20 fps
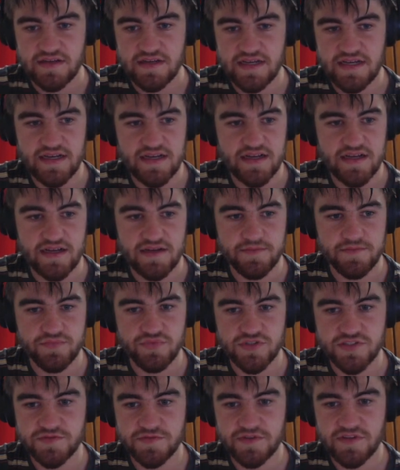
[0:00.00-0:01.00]

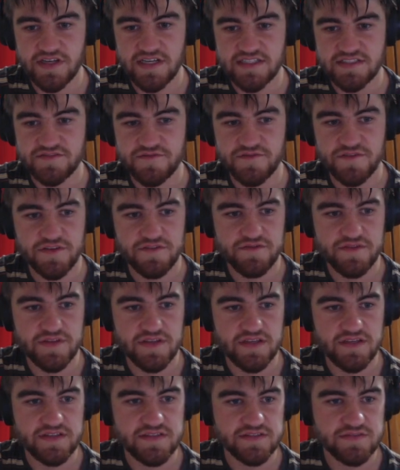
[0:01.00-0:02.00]
Brisbane Lions
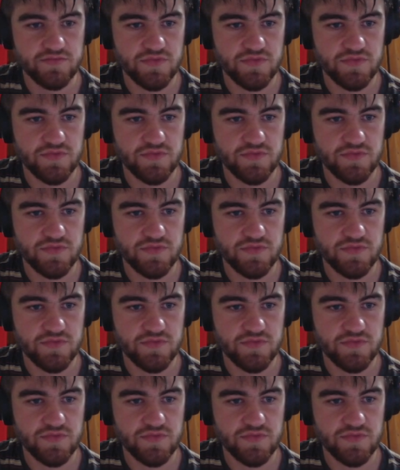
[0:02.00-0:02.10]
50.